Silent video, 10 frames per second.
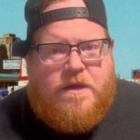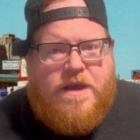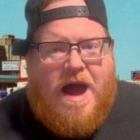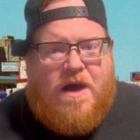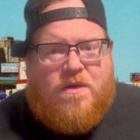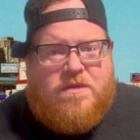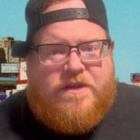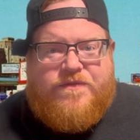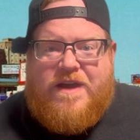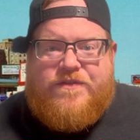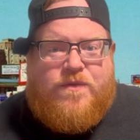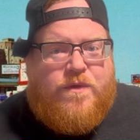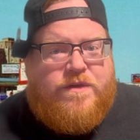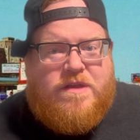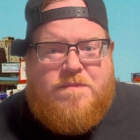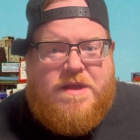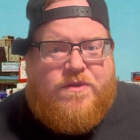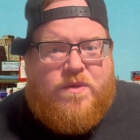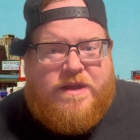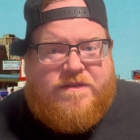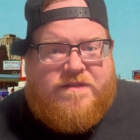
Now, let's fast forward to the mid-20th